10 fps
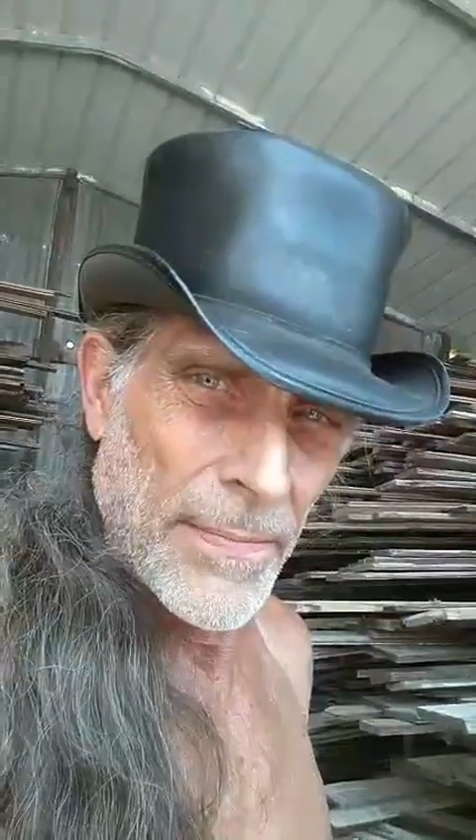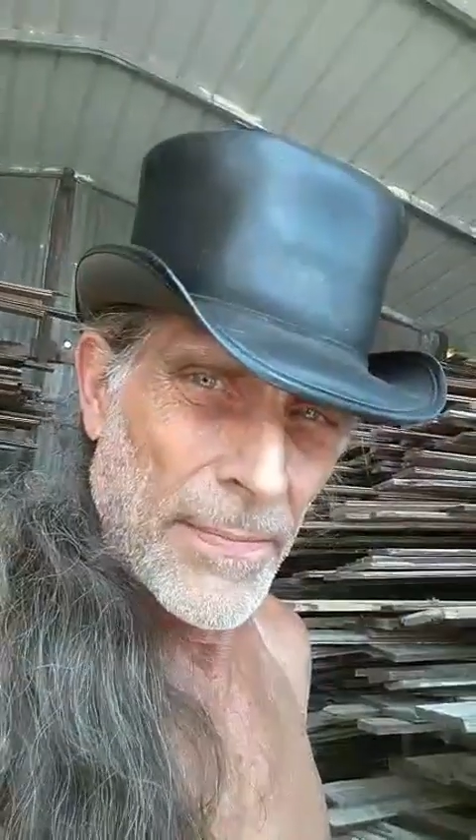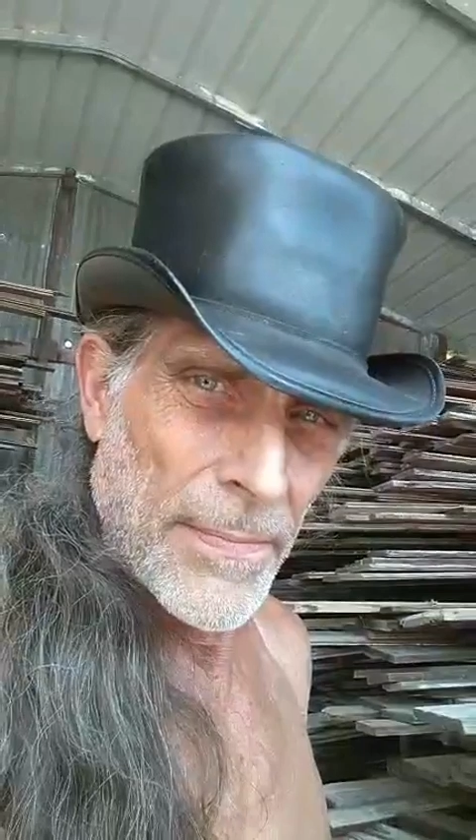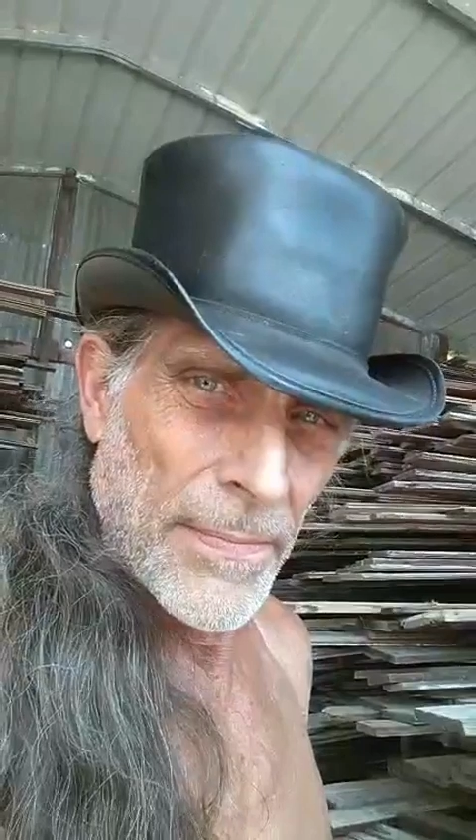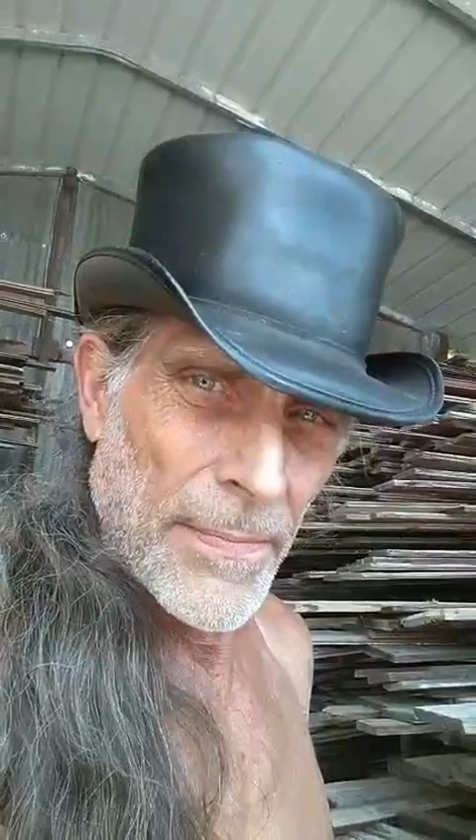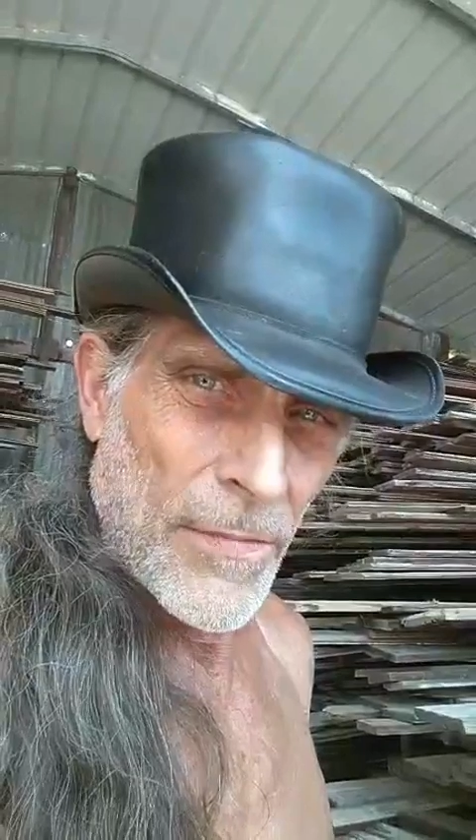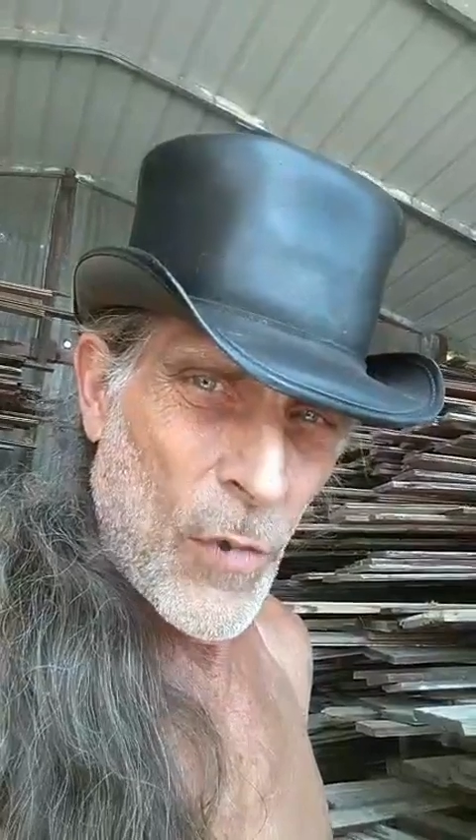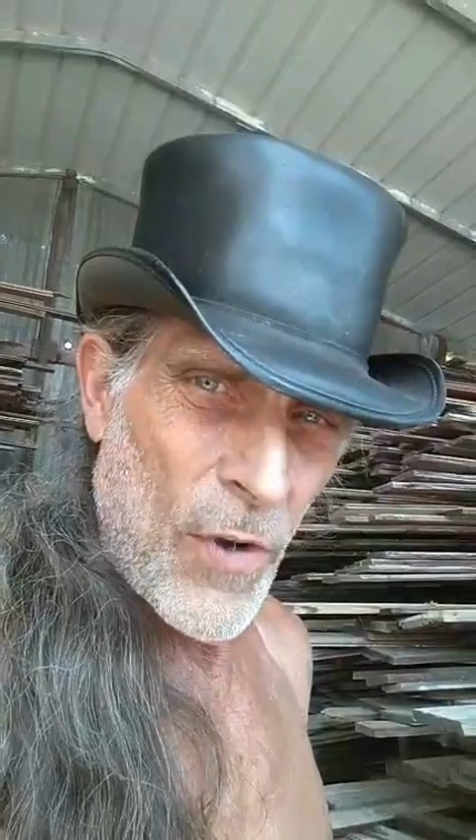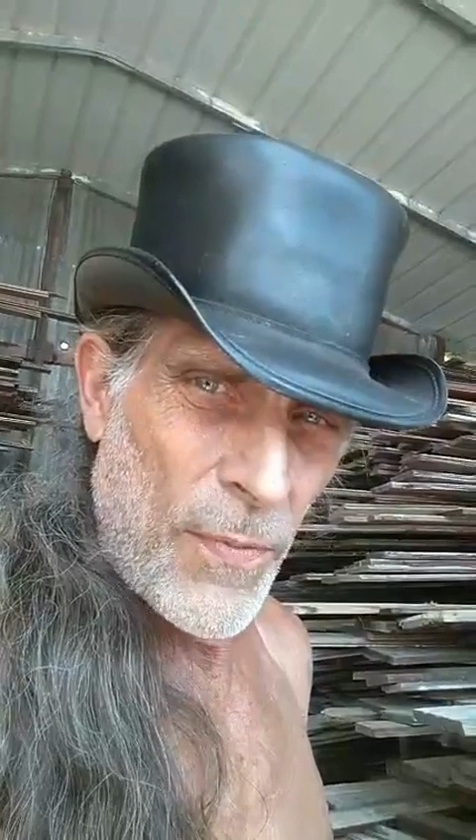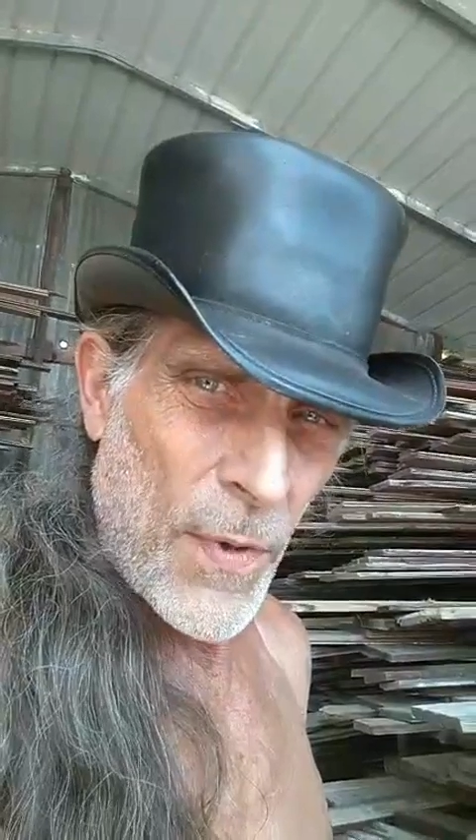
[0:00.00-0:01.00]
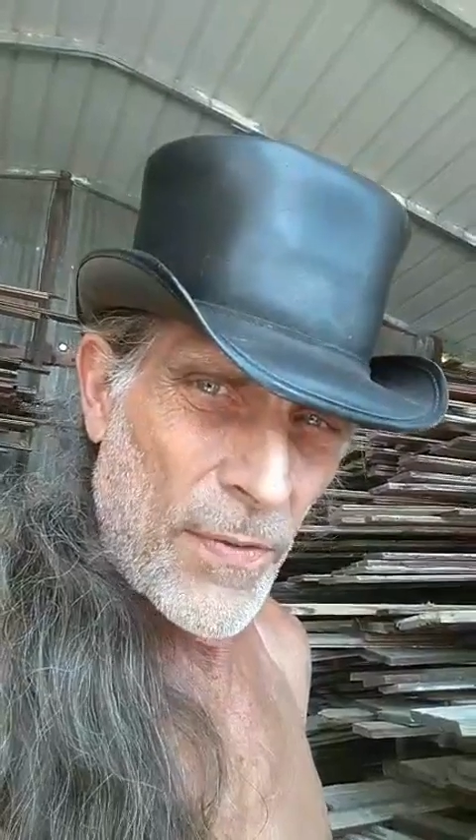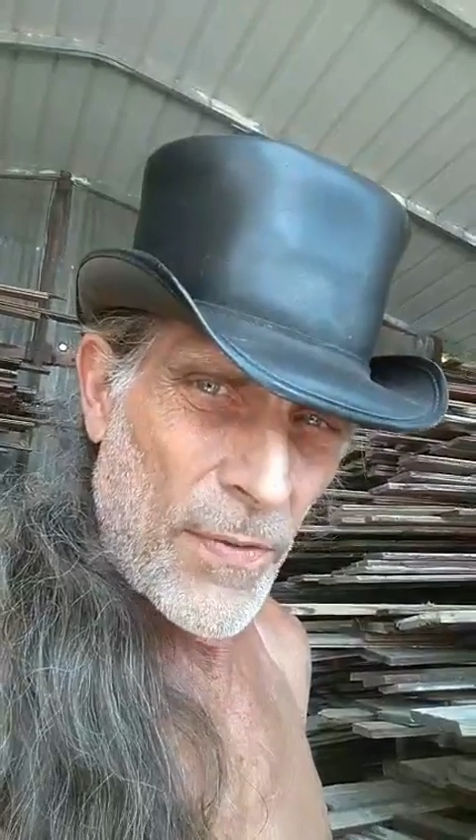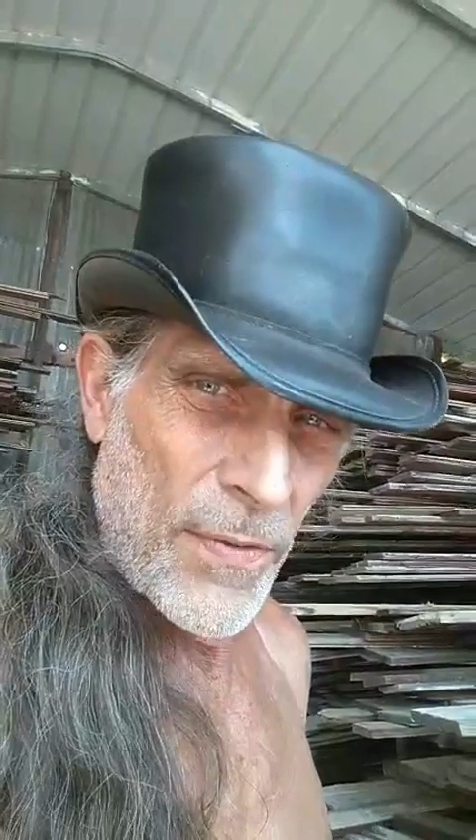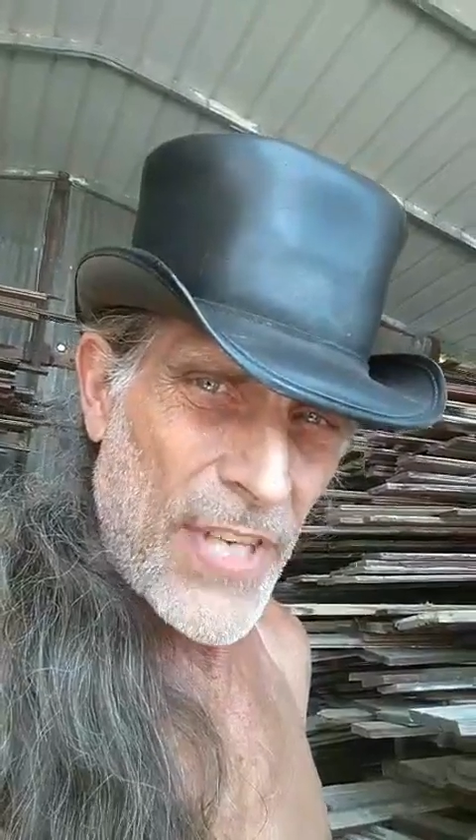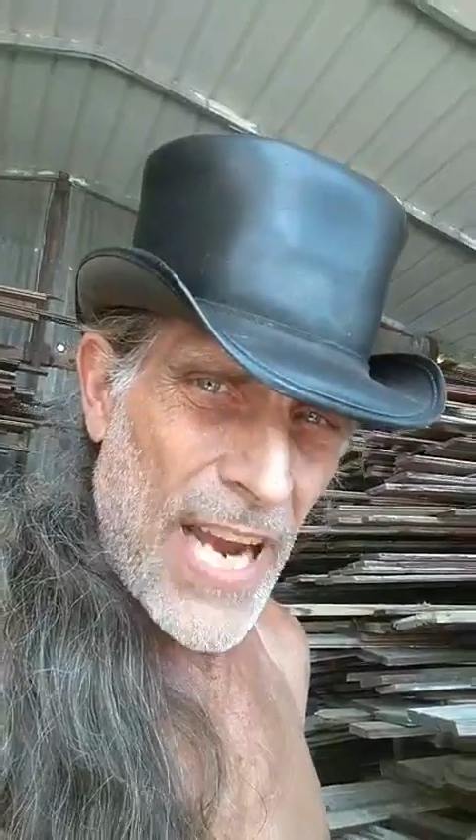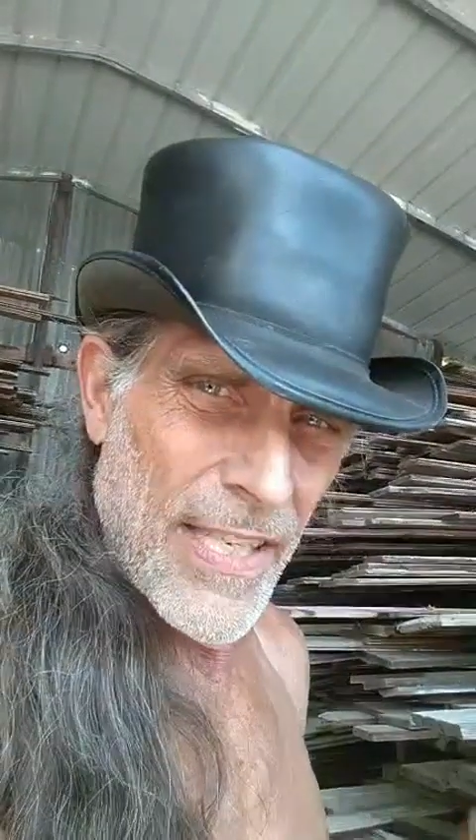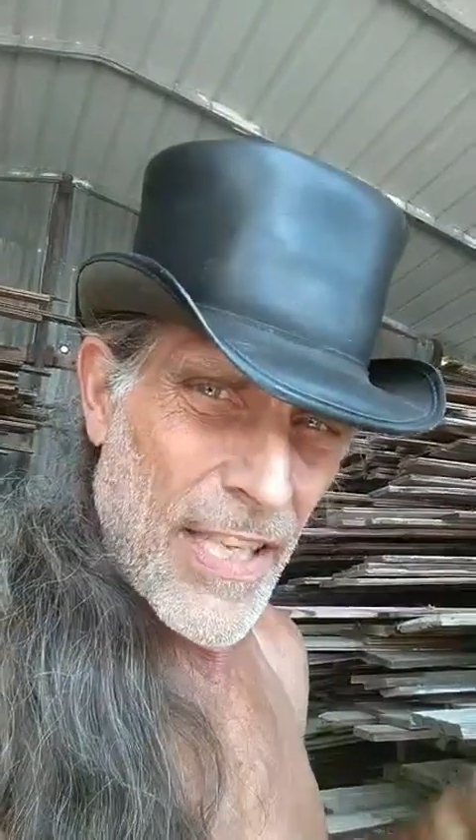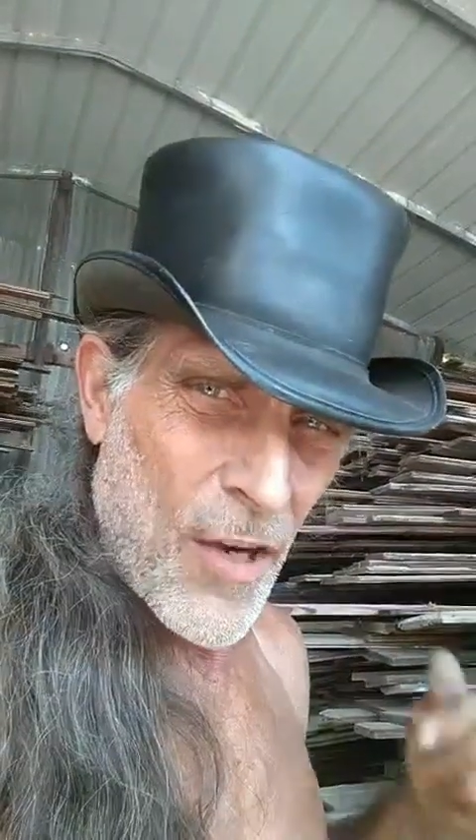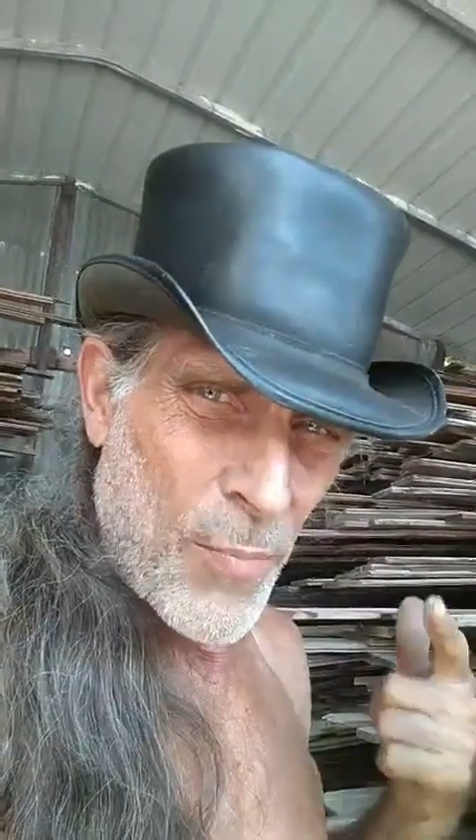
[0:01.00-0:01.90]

done to give them a free life.